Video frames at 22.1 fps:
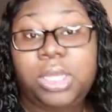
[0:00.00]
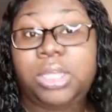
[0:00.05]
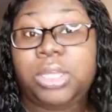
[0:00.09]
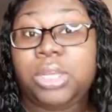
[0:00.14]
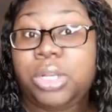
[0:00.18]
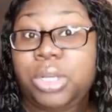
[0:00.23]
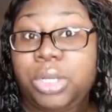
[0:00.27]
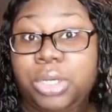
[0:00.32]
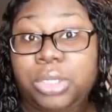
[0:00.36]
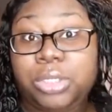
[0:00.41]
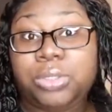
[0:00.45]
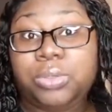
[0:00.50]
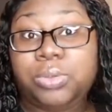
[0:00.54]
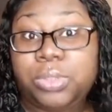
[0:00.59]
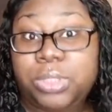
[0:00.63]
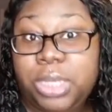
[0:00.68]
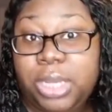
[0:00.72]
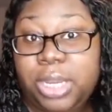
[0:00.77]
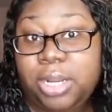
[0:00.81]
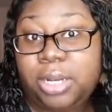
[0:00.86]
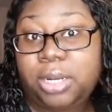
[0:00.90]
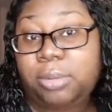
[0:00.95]
You're gonna lose
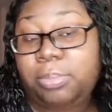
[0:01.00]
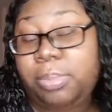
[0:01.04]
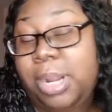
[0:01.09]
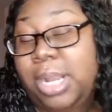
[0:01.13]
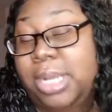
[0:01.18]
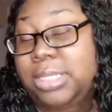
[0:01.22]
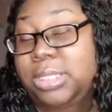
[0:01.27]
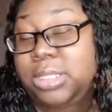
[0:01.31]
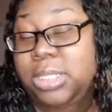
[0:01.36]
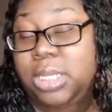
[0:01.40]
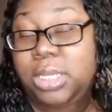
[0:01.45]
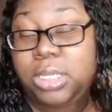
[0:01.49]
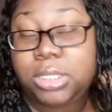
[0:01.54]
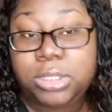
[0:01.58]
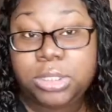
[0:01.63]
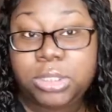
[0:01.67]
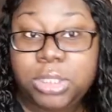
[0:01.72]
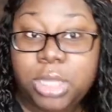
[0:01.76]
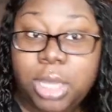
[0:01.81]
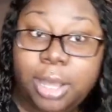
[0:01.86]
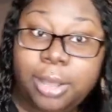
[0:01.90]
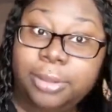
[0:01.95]
hair in the process.
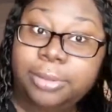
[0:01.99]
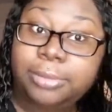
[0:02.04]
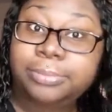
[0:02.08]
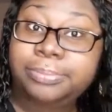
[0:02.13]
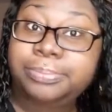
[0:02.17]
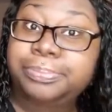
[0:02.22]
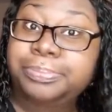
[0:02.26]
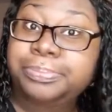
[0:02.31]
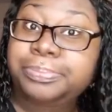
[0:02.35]
So